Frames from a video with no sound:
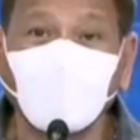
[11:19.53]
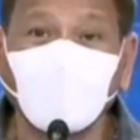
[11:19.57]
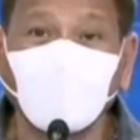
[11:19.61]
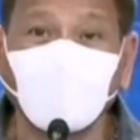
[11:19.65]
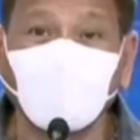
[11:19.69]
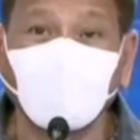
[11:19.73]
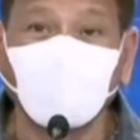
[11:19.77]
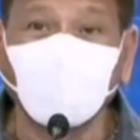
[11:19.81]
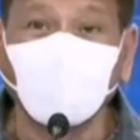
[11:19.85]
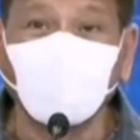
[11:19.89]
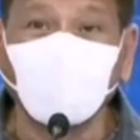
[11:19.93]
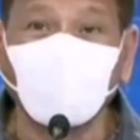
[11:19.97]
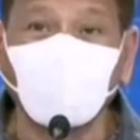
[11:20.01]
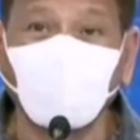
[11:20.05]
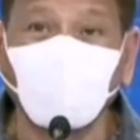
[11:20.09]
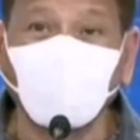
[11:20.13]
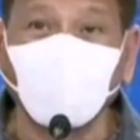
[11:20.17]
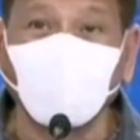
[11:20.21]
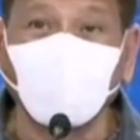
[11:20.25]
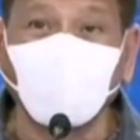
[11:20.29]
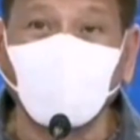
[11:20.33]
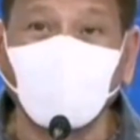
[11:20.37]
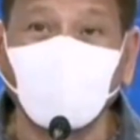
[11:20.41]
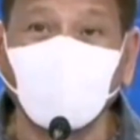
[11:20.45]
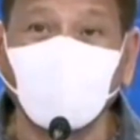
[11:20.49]
That is
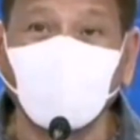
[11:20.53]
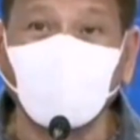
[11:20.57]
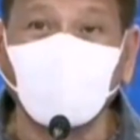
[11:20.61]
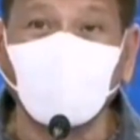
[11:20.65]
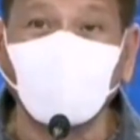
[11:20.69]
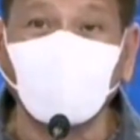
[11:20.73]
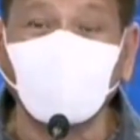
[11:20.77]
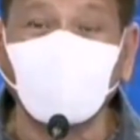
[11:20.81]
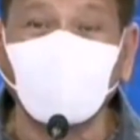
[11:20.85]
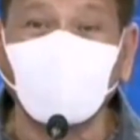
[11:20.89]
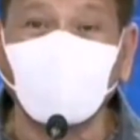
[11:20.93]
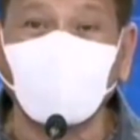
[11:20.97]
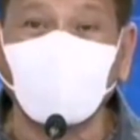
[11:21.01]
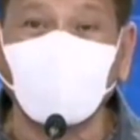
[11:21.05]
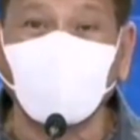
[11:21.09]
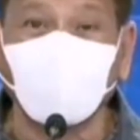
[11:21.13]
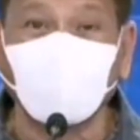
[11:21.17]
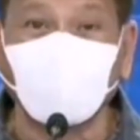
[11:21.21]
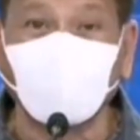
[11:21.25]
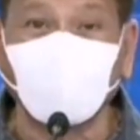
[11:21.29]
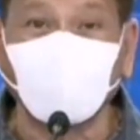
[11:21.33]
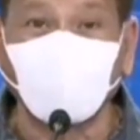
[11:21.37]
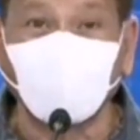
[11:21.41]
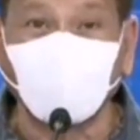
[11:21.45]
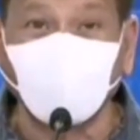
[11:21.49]
why the
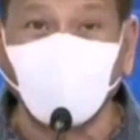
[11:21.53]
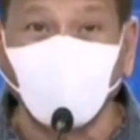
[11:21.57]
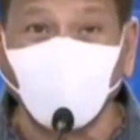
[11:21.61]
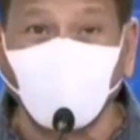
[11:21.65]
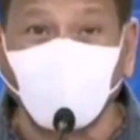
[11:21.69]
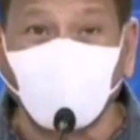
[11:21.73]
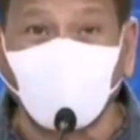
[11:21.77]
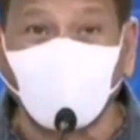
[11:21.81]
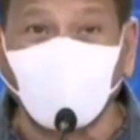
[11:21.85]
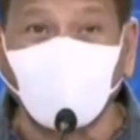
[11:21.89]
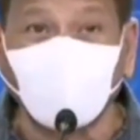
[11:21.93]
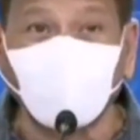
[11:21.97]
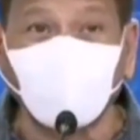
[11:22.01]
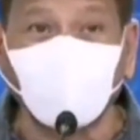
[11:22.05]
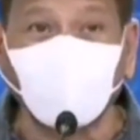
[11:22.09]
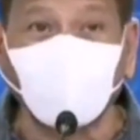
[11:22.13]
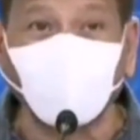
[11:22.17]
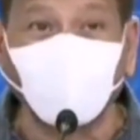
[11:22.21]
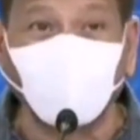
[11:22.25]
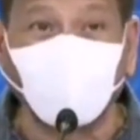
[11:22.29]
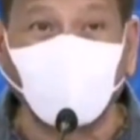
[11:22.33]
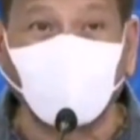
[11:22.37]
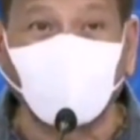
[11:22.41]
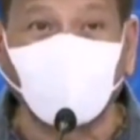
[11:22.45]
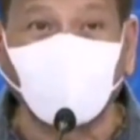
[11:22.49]
stricter you are,
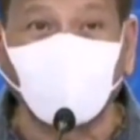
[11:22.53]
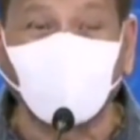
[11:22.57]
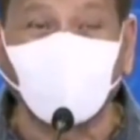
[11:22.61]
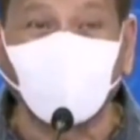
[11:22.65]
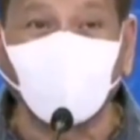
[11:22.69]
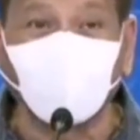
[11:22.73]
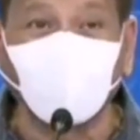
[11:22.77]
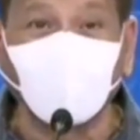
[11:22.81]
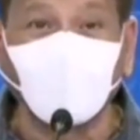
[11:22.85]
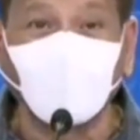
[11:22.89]
the better.